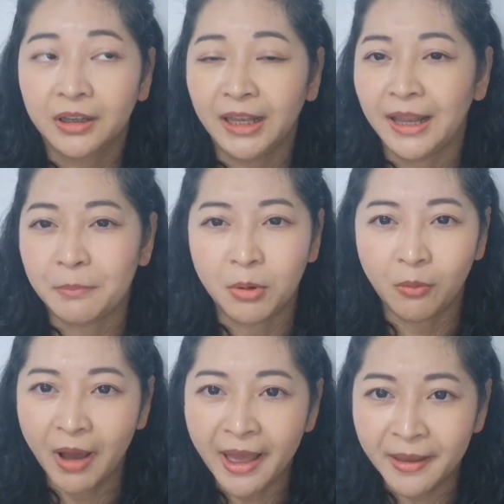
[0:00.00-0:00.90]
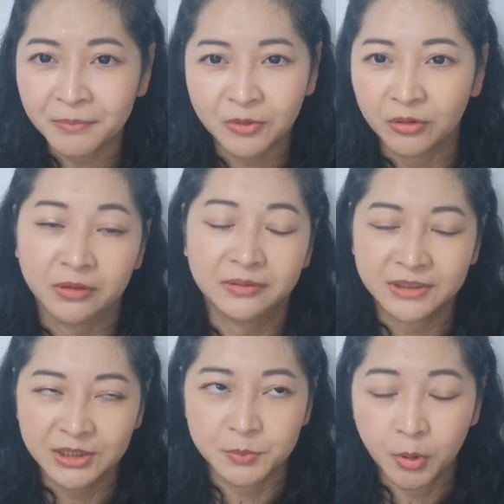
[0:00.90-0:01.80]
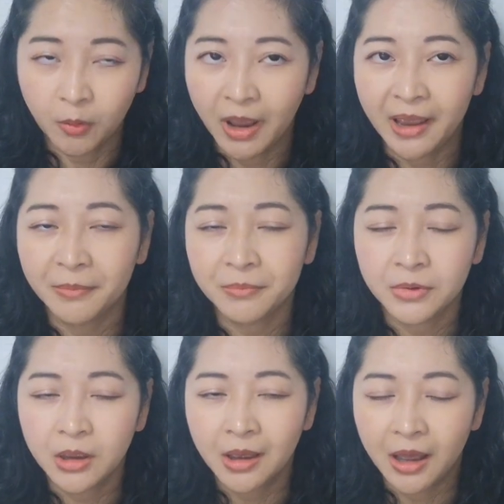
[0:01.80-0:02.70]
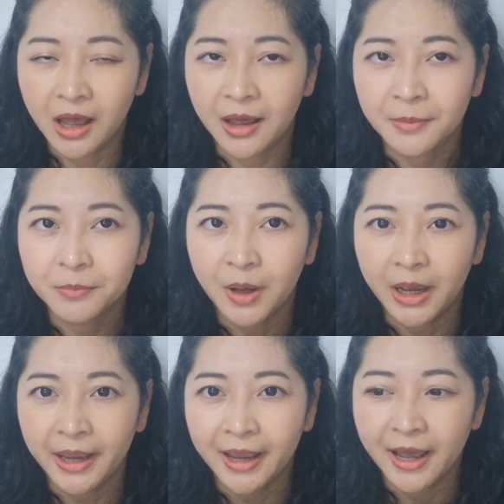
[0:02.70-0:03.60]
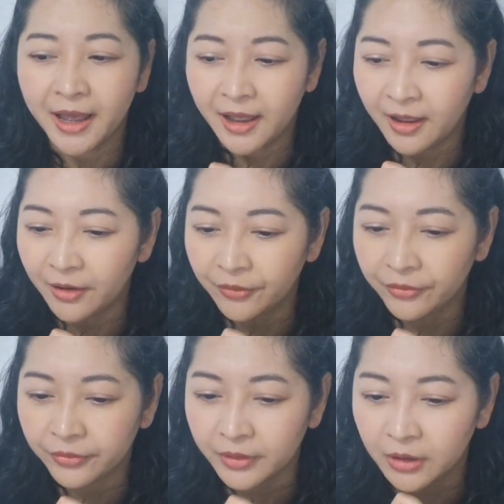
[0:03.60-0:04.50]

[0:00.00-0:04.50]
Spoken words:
La Poème, or just Poème. I have